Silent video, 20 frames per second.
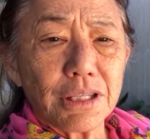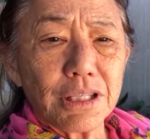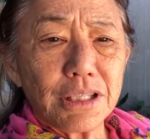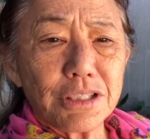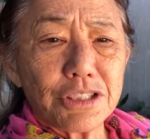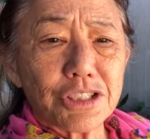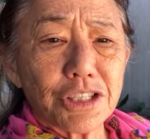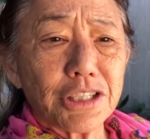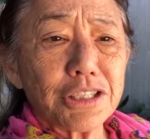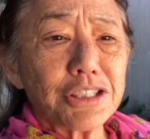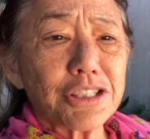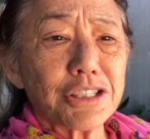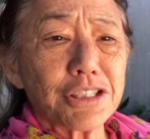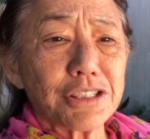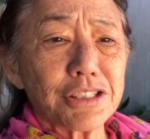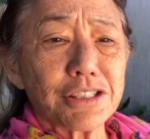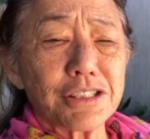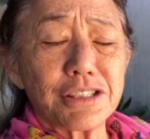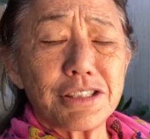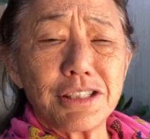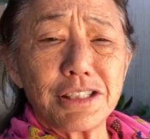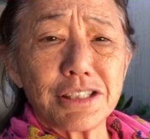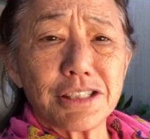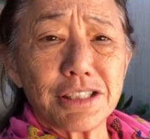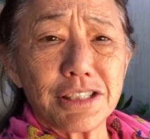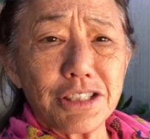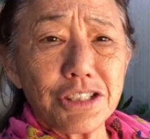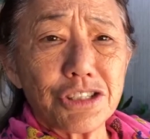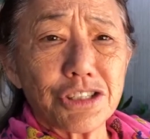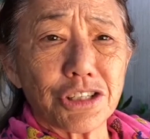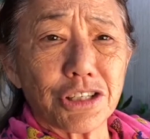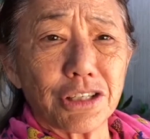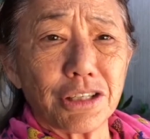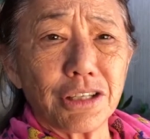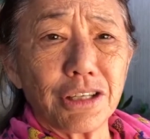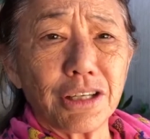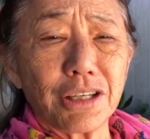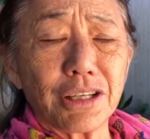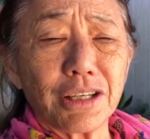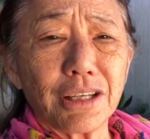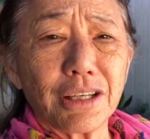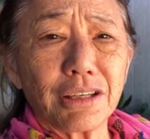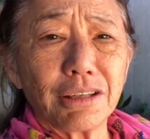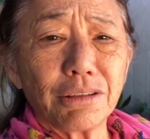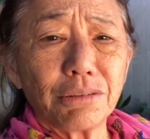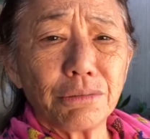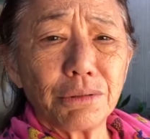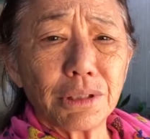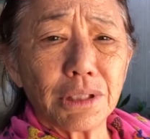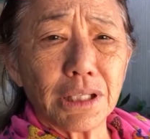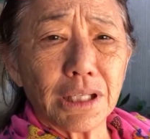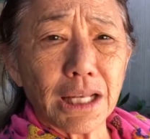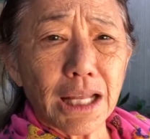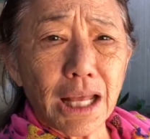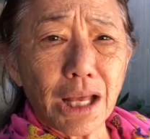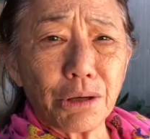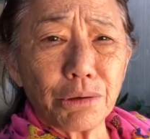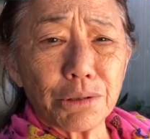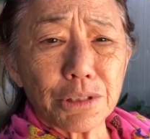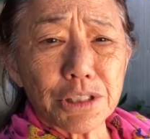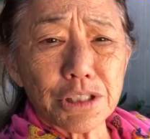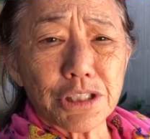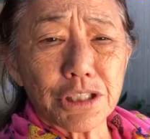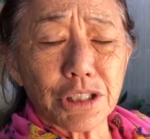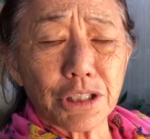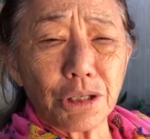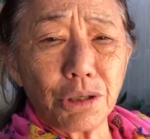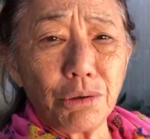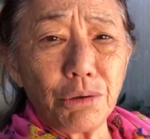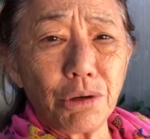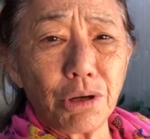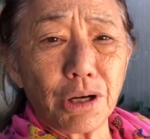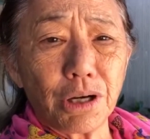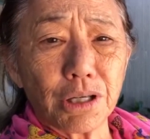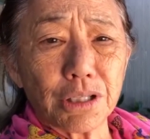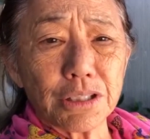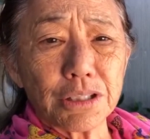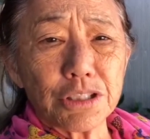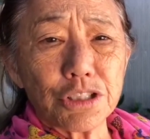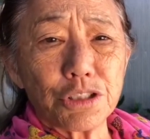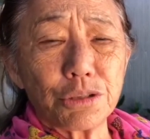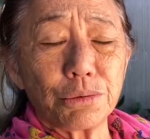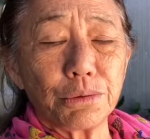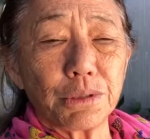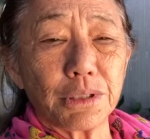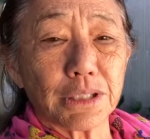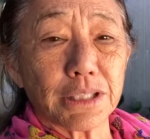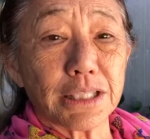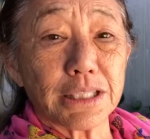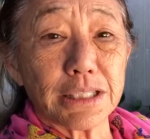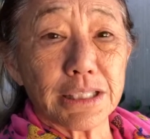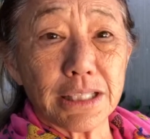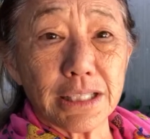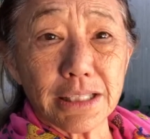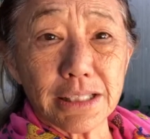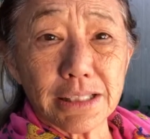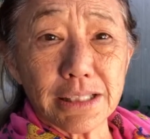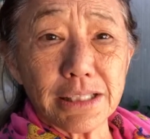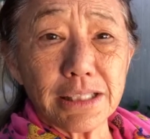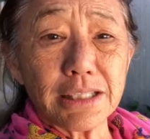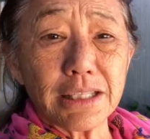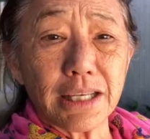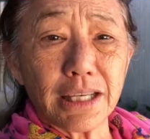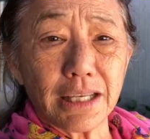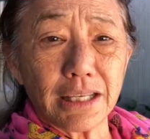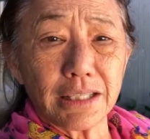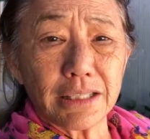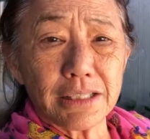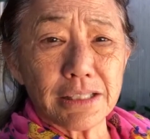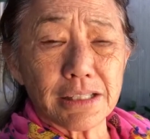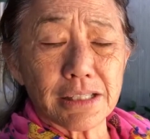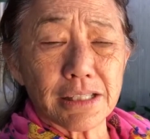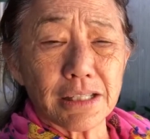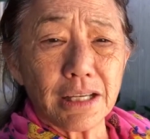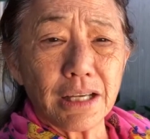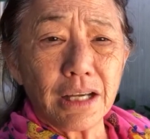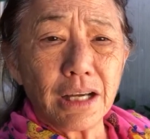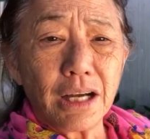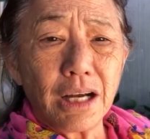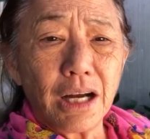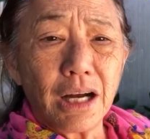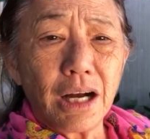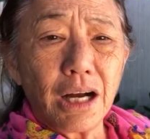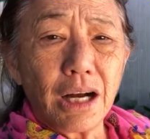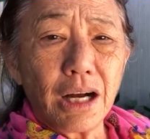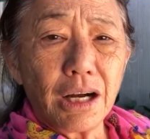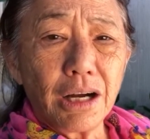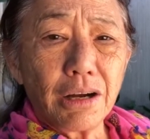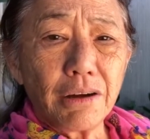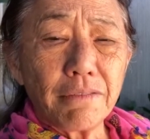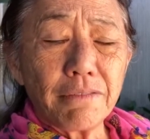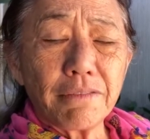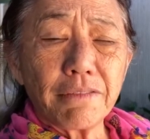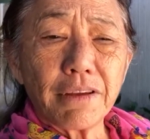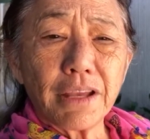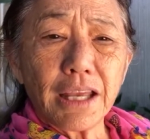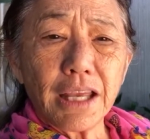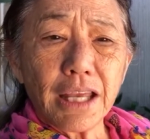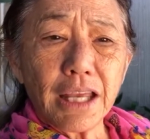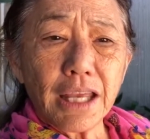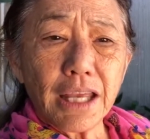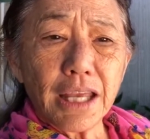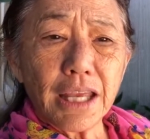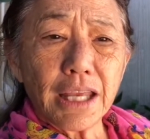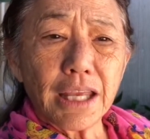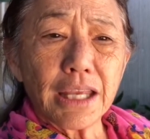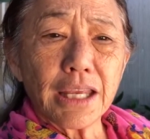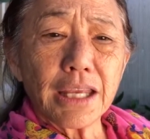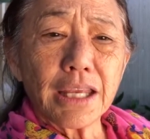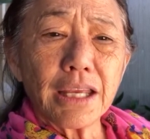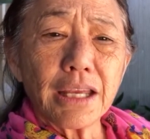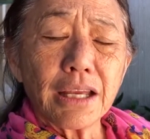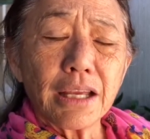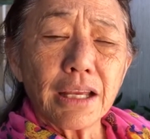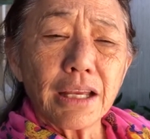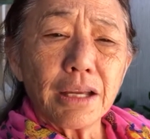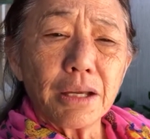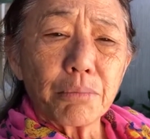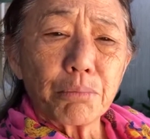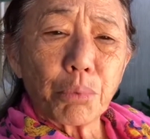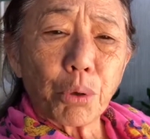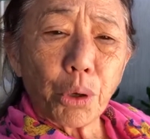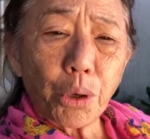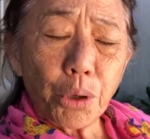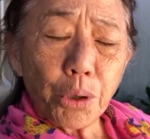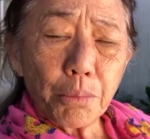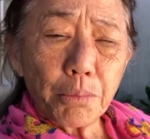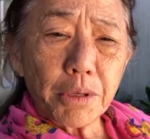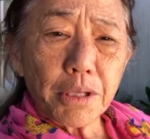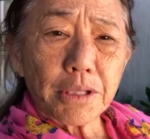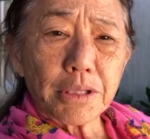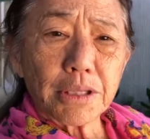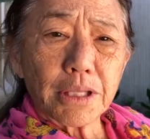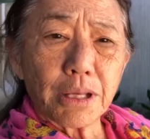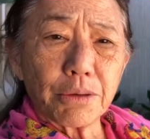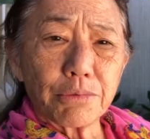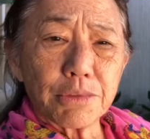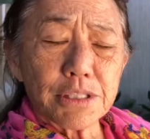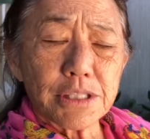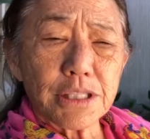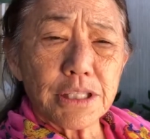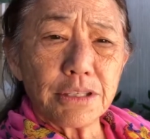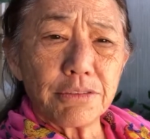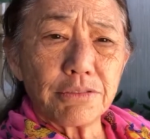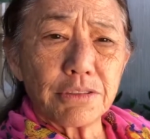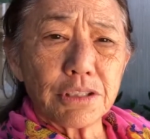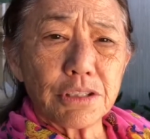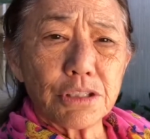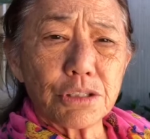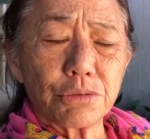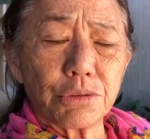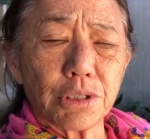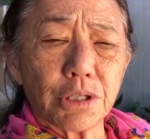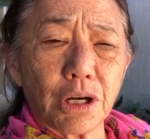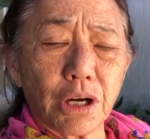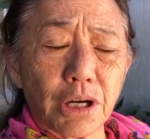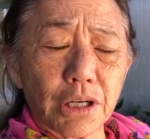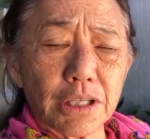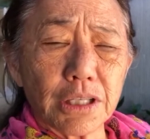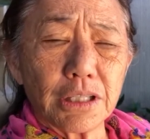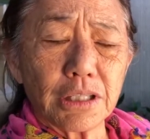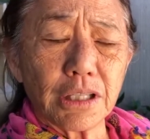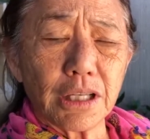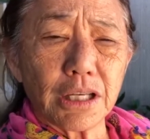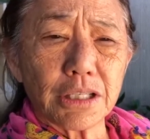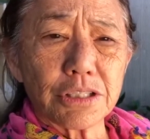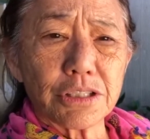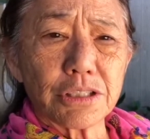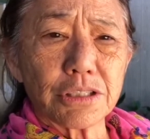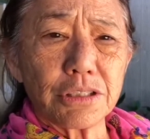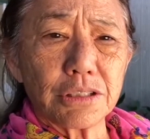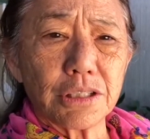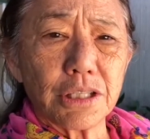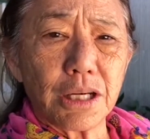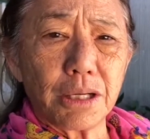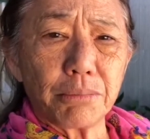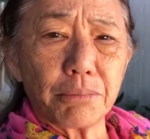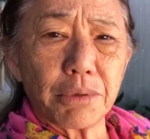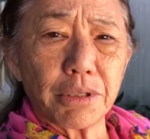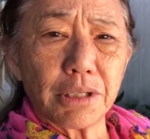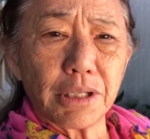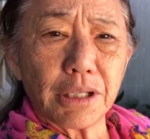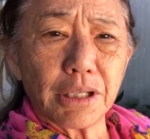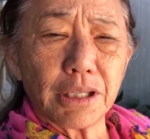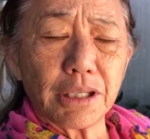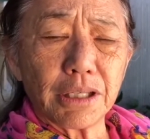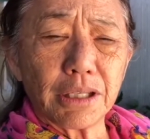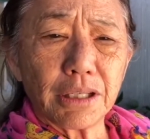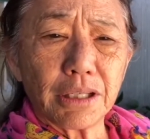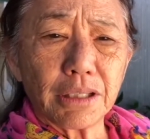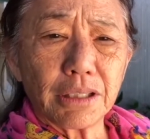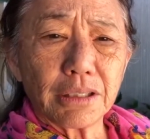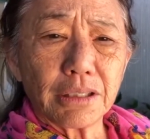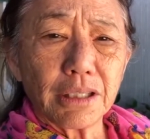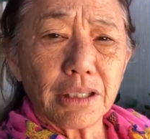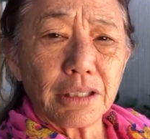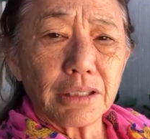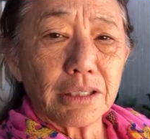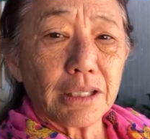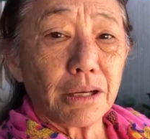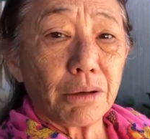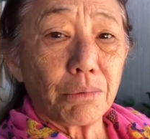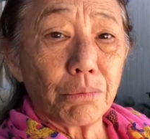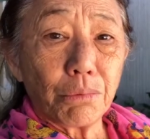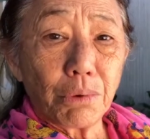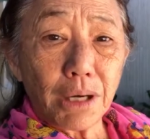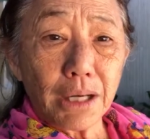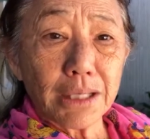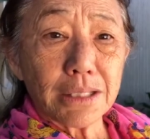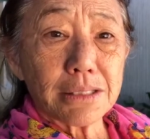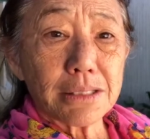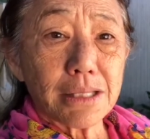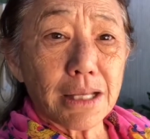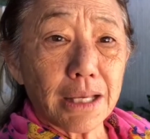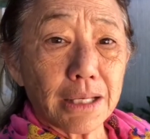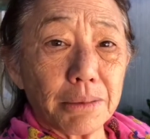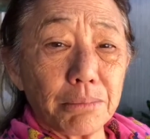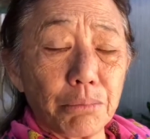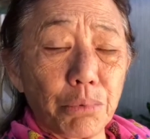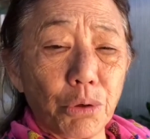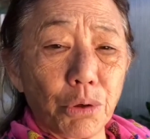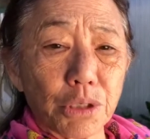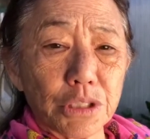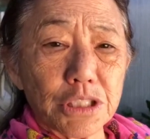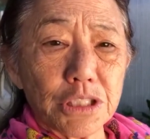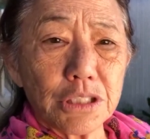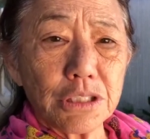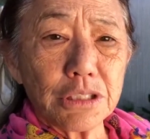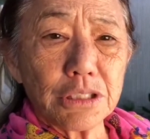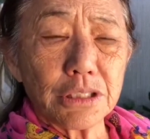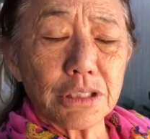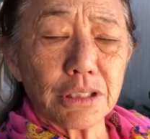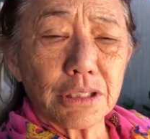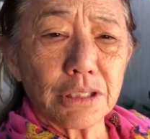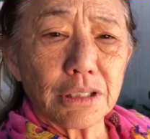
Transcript: The judge's decision will allow us to go on to a contested case of a permit that was given to an archaeological company. Now, why is that important?